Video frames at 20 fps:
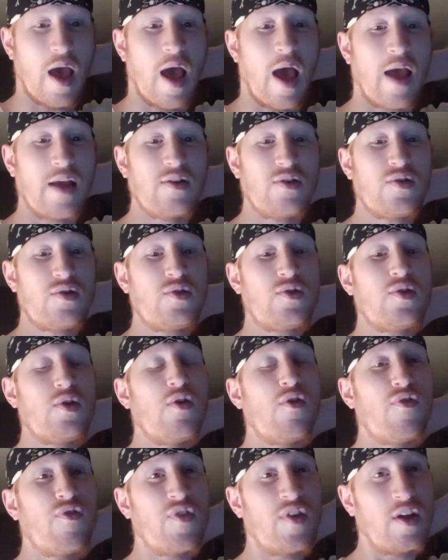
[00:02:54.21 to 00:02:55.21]
I
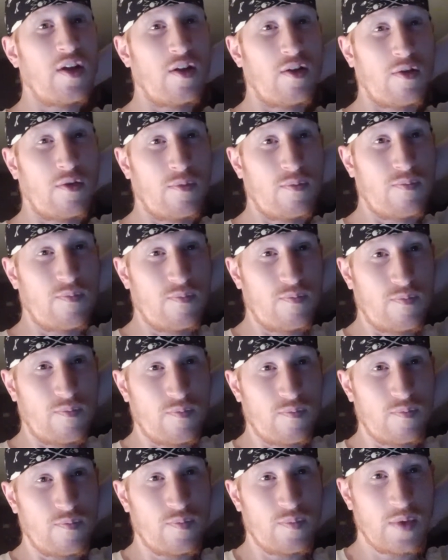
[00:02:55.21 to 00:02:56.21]
do feel
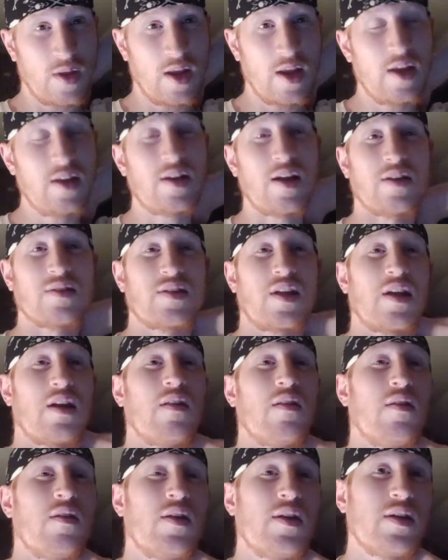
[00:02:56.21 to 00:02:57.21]
he does get a
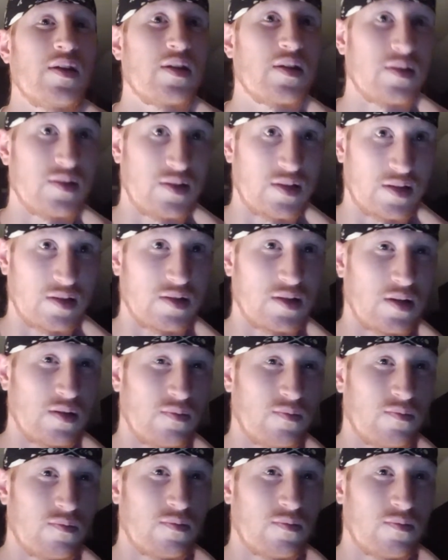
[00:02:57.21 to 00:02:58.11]
little inconsistent.